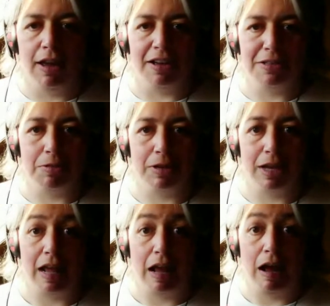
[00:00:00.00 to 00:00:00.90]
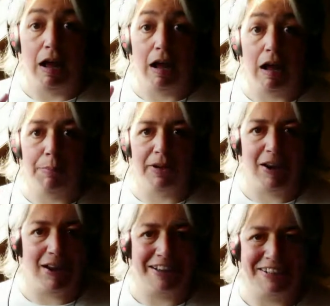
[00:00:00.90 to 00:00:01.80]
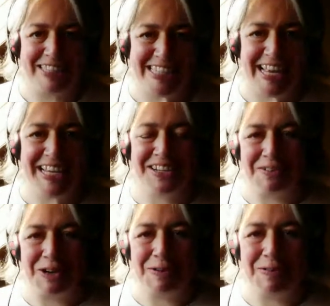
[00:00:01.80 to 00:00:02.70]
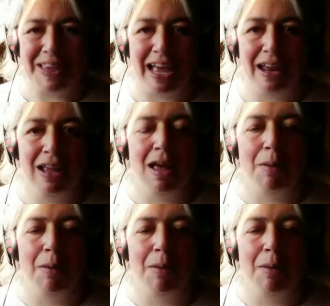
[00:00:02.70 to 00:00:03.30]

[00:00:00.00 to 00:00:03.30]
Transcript: so don't get hung up on your Hangouts. Don't worry about that.